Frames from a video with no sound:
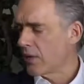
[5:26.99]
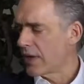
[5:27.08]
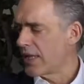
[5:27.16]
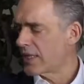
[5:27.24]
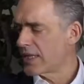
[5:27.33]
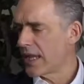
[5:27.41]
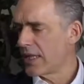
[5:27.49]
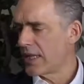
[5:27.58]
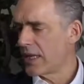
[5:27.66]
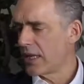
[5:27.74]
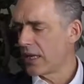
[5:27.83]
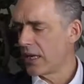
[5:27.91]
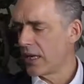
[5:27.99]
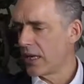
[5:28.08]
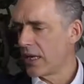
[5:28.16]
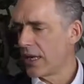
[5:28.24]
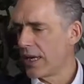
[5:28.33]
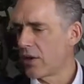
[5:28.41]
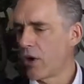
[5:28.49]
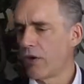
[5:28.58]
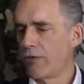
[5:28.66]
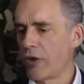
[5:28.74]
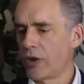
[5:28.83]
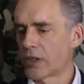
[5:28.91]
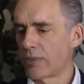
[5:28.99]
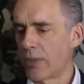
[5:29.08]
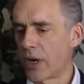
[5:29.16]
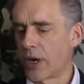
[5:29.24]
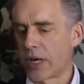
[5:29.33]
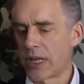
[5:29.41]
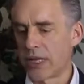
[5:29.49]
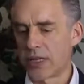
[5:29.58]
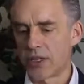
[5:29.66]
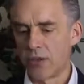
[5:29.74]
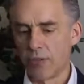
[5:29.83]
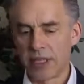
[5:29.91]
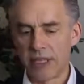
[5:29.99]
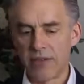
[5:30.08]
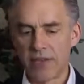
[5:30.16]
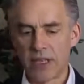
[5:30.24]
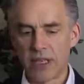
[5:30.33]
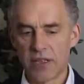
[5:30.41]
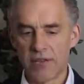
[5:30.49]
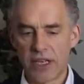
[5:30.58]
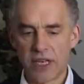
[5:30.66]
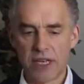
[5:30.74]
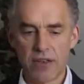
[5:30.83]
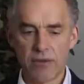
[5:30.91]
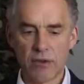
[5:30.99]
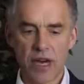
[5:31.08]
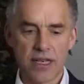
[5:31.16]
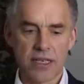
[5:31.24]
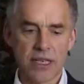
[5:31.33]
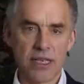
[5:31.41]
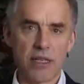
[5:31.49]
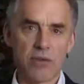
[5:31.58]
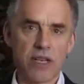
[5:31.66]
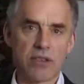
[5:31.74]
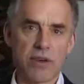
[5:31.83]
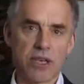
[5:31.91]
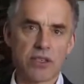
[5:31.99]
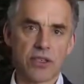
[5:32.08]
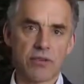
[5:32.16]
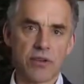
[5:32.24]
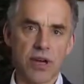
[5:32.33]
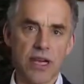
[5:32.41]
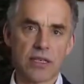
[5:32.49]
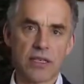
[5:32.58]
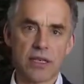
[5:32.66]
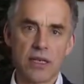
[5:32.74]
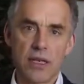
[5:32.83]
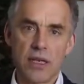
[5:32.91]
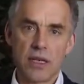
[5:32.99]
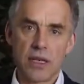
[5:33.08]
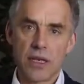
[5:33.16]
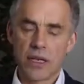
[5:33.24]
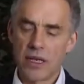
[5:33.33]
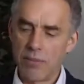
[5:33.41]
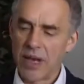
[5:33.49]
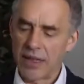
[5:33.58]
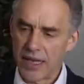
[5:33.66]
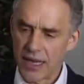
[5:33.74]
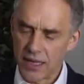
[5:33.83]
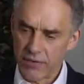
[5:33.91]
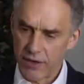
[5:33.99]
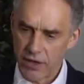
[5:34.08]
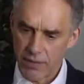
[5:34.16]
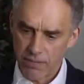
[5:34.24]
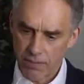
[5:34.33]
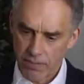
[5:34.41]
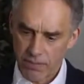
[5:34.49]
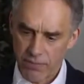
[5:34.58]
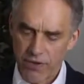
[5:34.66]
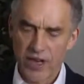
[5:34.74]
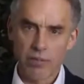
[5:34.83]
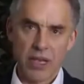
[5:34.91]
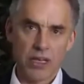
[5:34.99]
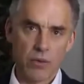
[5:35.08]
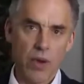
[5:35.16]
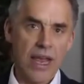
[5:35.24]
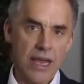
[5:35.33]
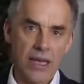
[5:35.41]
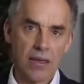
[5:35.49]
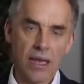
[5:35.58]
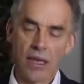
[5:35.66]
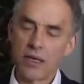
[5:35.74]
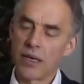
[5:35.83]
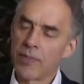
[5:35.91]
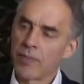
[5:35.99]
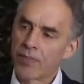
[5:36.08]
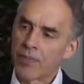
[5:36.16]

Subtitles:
He said that it all falls apart unless you believe in the divinity of Christ and in the resurrection of Christ. And he meant that in a very fundamental way. And